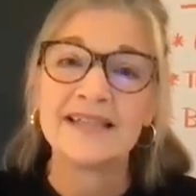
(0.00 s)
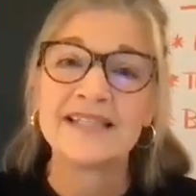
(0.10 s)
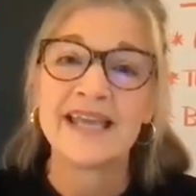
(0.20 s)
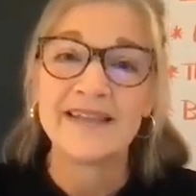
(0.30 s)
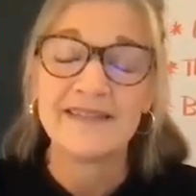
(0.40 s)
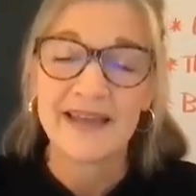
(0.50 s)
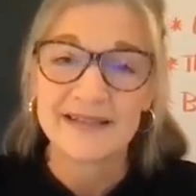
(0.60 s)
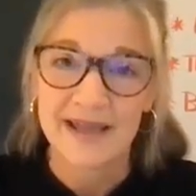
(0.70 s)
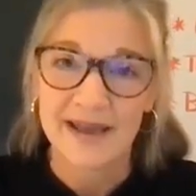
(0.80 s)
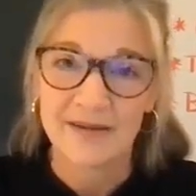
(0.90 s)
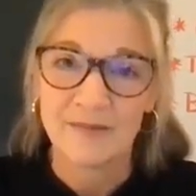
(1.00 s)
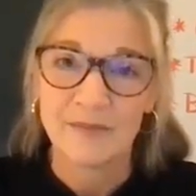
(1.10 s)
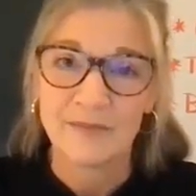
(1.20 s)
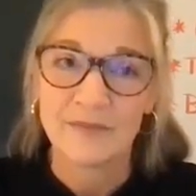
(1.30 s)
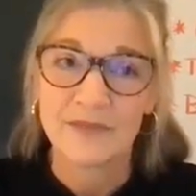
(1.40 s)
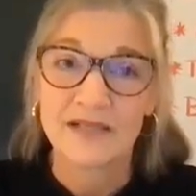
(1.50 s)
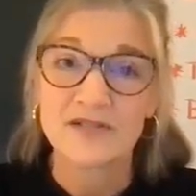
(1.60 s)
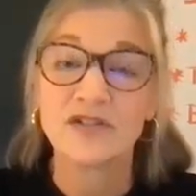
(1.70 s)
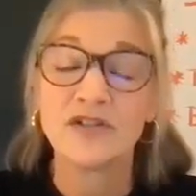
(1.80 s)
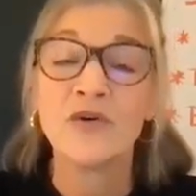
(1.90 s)
and take that time,
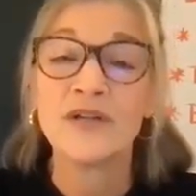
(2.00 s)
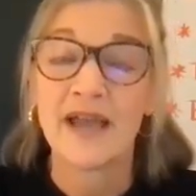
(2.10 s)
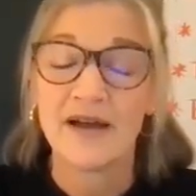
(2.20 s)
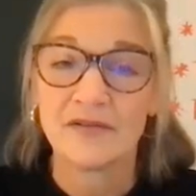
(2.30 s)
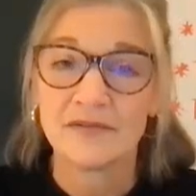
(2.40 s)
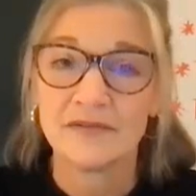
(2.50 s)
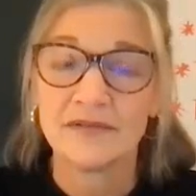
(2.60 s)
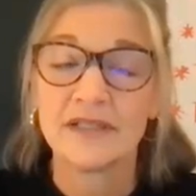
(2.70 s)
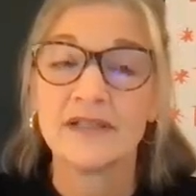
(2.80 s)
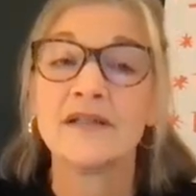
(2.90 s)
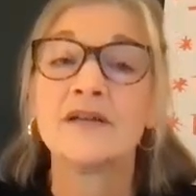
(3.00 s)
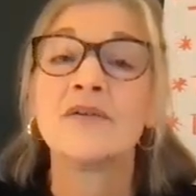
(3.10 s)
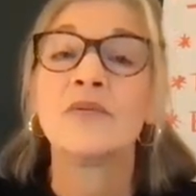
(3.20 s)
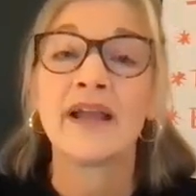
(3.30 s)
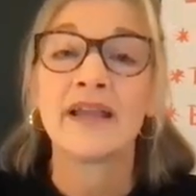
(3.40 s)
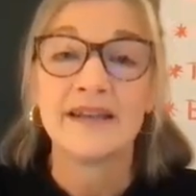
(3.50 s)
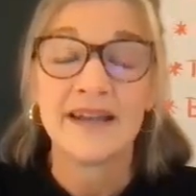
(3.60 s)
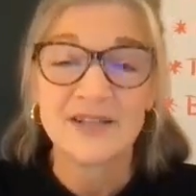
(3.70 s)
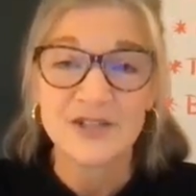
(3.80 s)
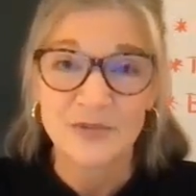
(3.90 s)
slow down,
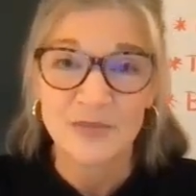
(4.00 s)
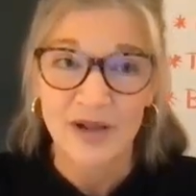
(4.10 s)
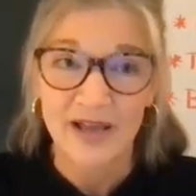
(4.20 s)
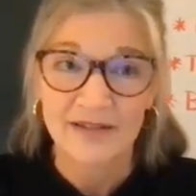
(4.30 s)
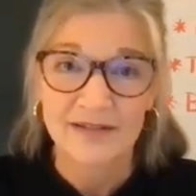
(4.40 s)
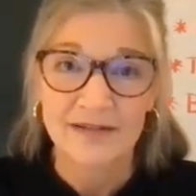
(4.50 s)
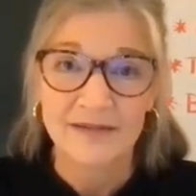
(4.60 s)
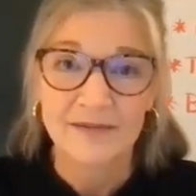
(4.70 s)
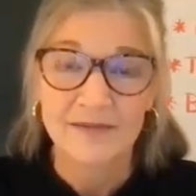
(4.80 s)
recognize your breath,